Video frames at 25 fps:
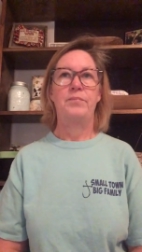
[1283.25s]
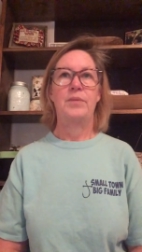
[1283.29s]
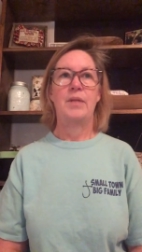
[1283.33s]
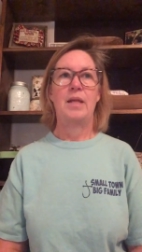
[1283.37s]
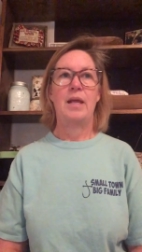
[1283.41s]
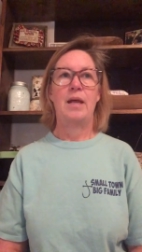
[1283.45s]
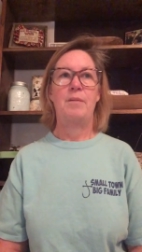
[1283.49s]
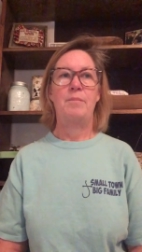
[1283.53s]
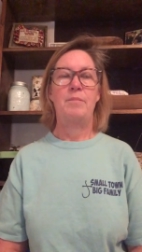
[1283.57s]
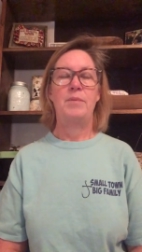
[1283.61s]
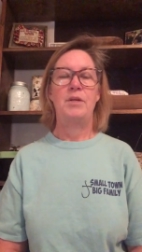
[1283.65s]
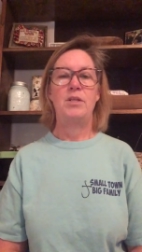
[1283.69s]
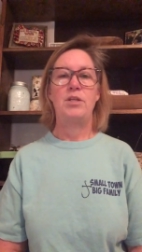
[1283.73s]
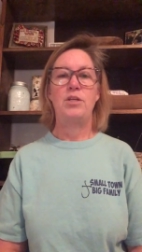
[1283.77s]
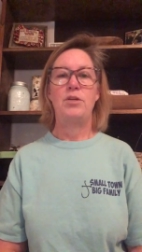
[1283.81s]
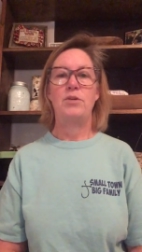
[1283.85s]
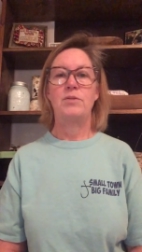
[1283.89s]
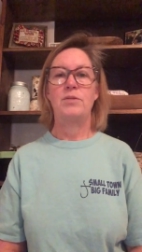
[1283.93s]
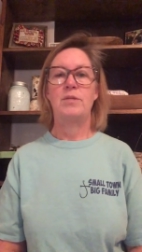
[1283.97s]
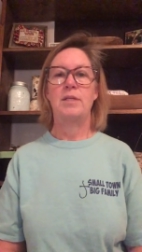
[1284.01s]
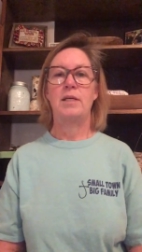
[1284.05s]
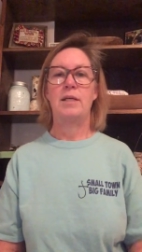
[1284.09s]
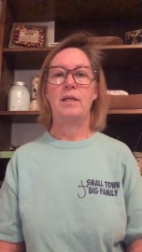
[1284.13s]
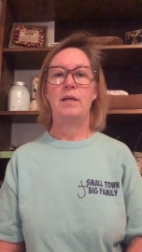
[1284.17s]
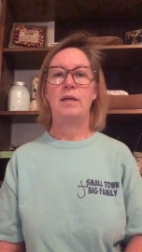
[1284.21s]
I've been
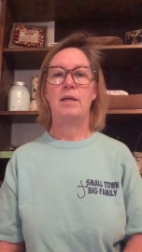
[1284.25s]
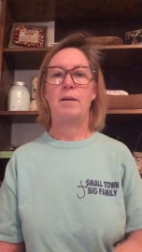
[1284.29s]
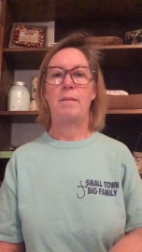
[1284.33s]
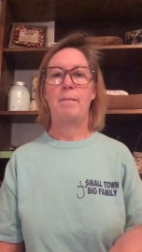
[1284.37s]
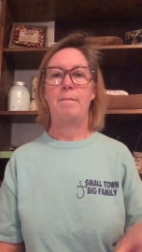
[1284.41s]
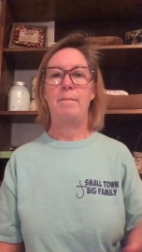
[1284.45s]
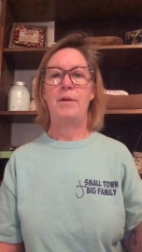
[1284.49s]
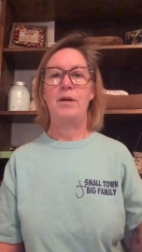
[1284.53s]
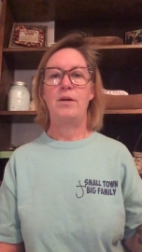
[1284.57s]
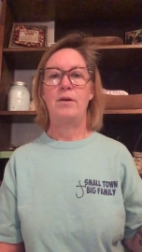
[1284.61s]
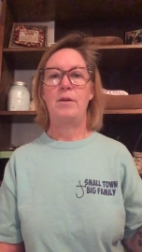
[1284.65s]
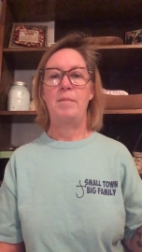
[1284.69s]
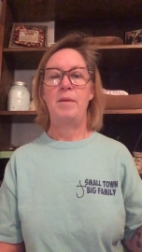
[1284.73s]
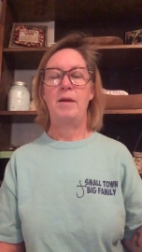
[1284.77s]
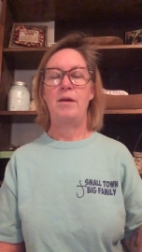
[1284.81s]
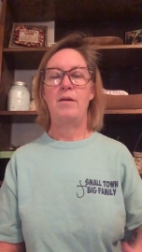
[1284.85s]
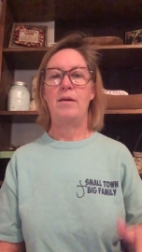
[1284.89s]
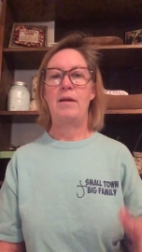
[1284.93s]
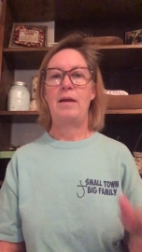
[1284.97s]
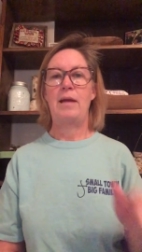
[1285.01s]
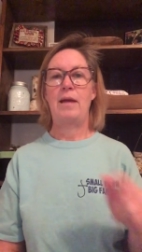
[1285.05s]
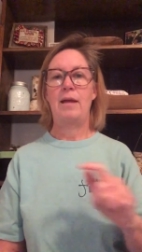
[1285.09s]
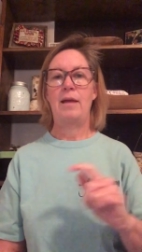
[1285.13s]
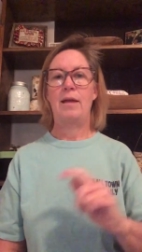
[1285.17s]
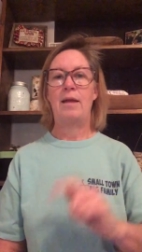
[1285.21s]
using Mary
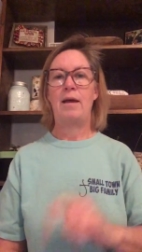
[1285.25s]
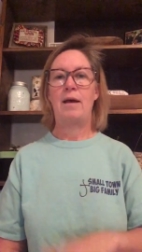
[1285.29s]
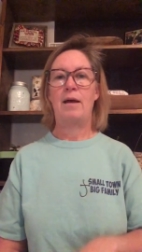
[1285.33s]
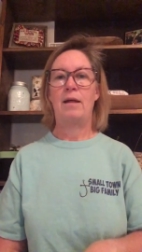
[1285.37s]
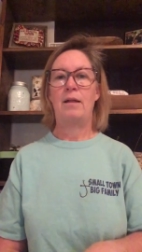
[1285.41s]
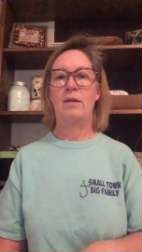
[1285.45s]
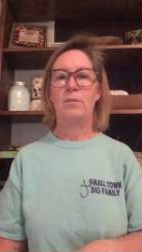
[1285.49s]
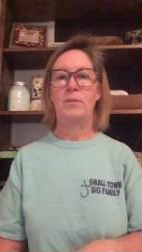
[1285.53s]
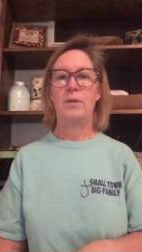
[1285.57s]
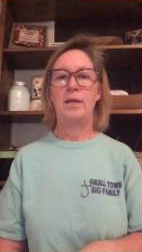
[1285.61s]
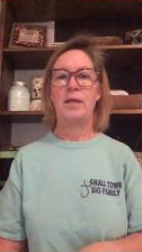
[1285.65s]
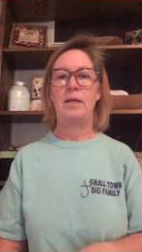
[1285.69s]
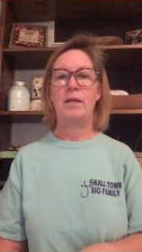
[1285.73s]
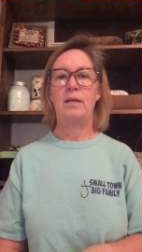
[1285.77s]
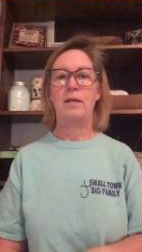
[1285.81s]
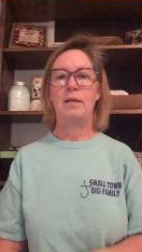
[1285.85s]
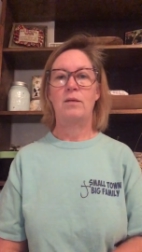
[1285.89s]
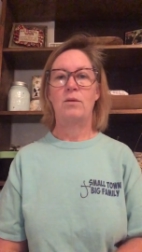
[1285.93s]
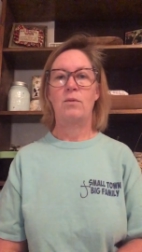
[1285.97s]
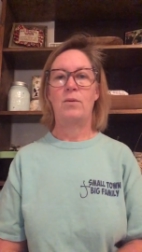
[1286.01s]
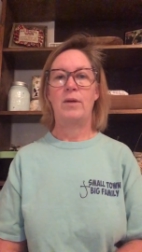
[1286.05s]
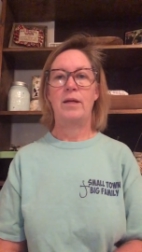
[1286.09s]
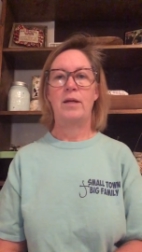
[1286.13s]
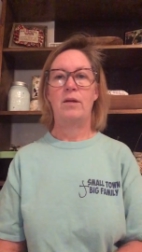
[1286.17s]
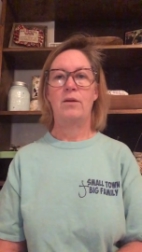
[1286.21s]
Mary and Halloween
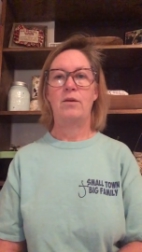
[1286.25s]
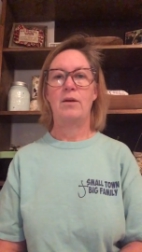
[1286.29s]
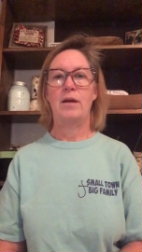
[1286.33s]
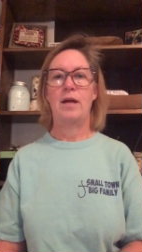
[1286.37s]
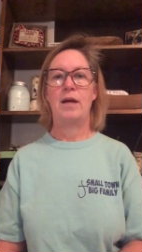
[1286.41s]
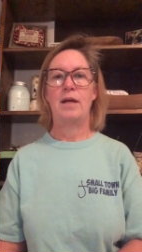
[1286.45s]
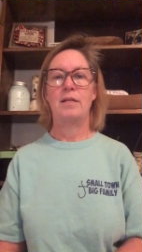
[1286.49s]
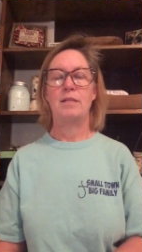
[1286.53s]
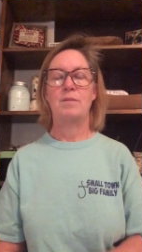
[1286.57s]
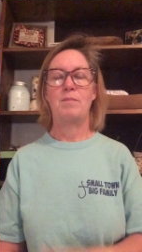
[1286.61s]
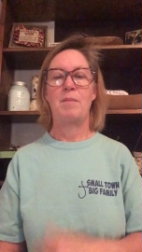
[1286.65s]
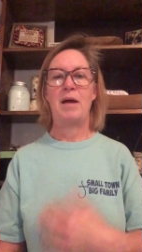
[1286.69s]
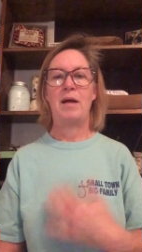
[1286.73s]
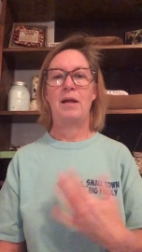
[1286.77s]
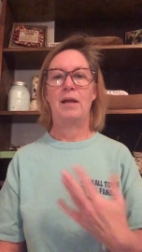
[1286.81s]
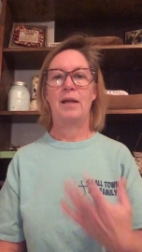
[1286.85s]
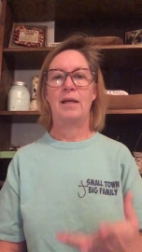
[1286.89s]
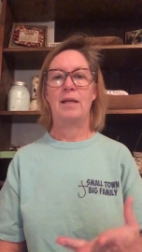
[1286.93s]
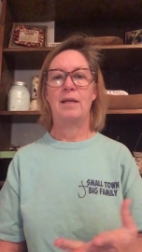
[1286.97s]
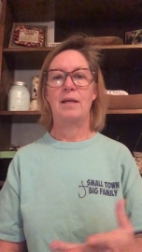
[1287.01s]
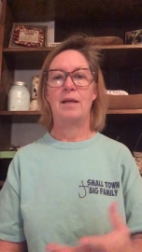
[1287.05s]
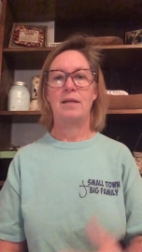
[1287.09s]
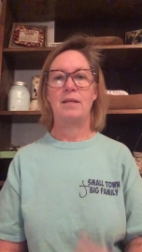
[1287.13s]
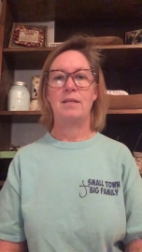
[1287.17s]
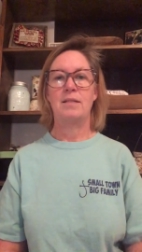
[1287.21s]
Quaker as my
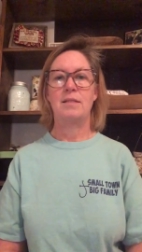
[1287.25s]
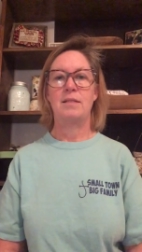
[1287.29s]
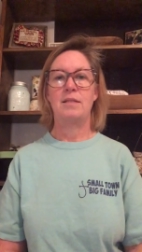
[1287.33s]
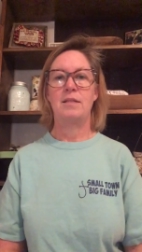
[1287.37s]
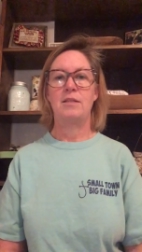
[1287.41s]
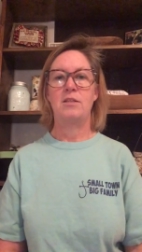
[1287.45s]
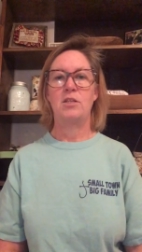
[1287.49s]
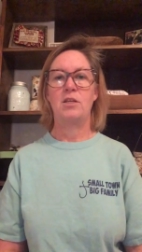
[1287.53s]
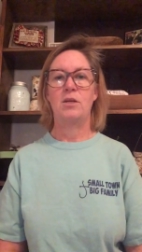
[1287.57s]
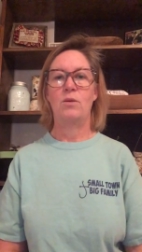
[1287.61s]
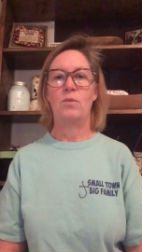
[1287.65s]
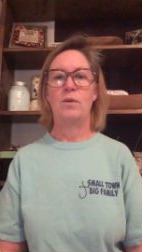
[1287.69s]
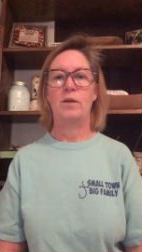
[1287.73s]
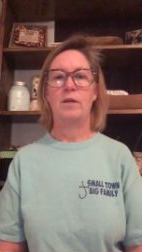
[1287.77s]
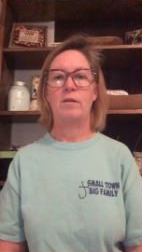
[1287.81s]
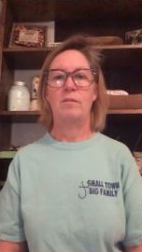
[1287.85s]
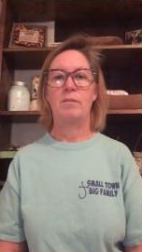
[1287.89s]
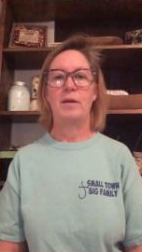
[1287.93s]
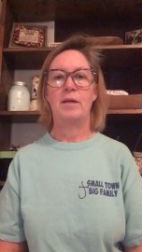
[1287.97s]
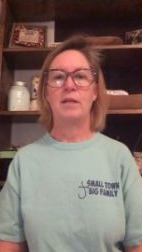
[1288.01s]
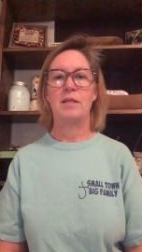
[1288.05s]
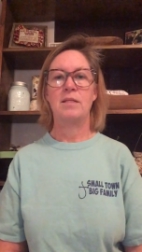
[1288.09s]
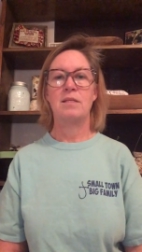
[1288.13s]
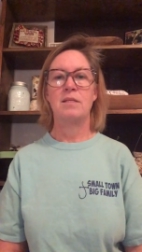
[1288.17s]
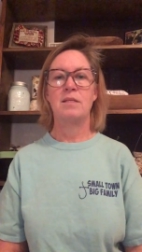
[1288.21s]
late night stitching when
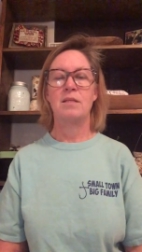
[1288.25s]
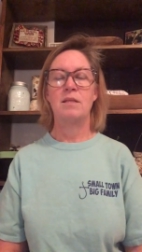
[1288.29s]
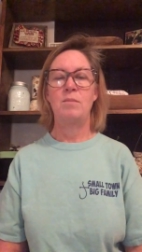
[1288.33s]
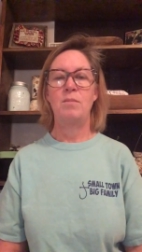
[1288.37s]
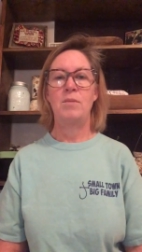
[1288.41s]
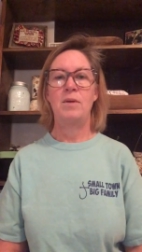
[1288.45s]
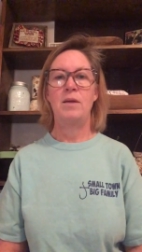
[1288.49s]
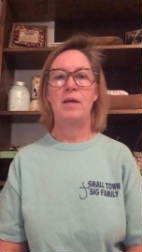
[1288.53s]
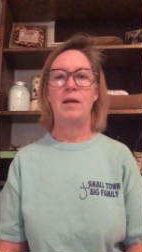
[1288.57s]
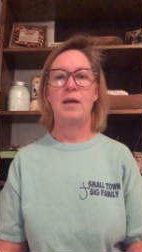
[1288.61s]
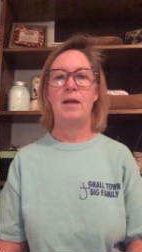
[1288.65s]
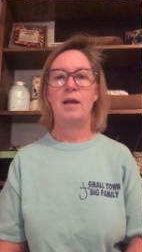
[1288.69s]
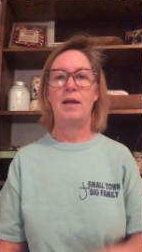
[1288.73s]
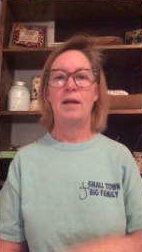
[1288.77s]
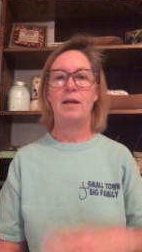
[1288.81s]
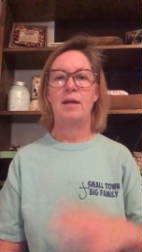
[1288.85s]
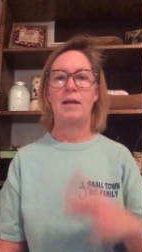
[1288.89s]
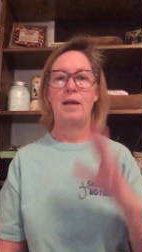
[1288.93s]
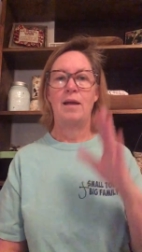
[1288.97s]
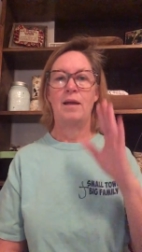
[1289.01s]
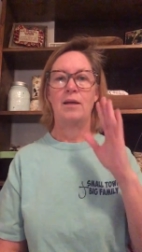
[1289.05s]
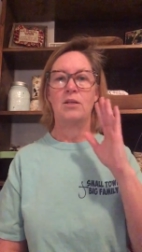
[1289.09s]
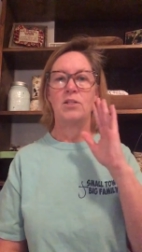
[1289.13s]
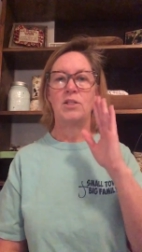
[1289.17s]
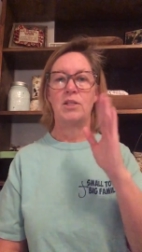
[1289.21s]
everybody's sleeping and I can
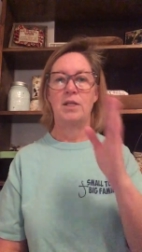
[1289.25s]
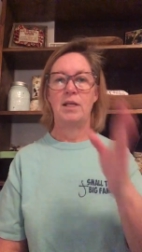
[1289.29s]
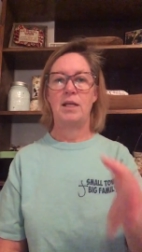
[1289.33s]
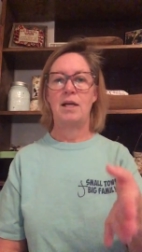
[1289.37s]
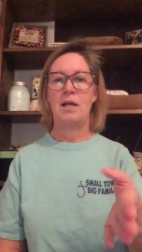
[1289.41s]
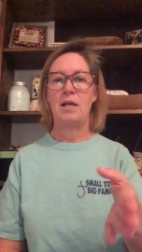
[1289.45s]
actually